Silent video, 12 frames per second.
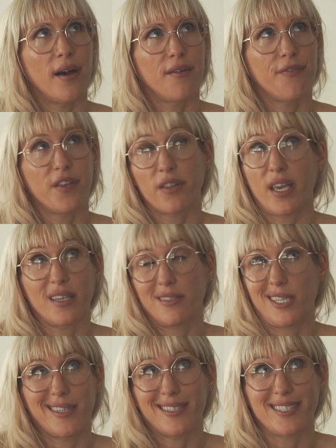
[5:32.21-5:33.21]
feel like
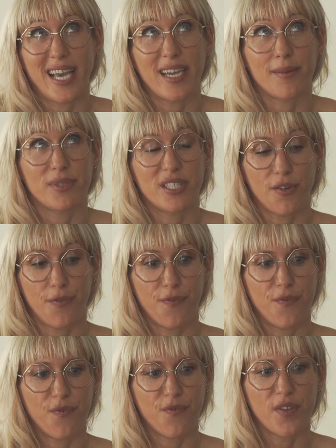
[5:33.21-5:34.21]
to this day, I'm still
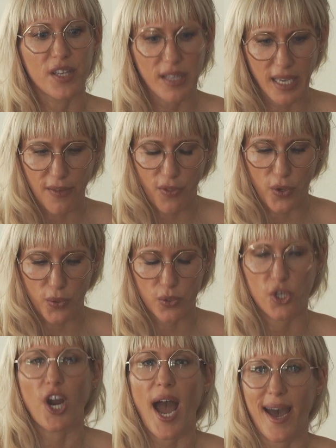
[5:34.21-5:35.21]
filling
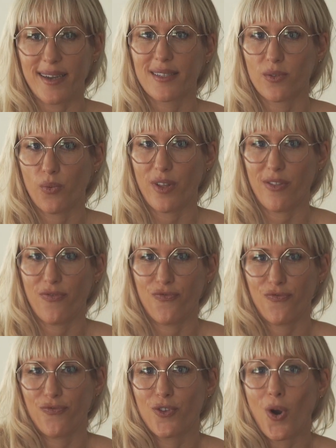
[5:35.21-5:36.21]
those cracks with
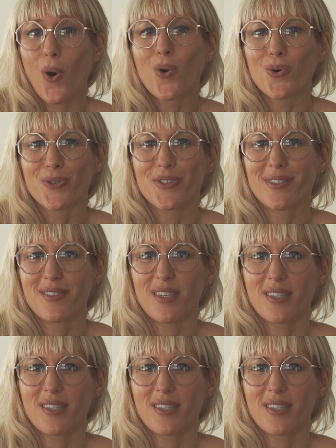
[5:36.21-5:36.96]
gold.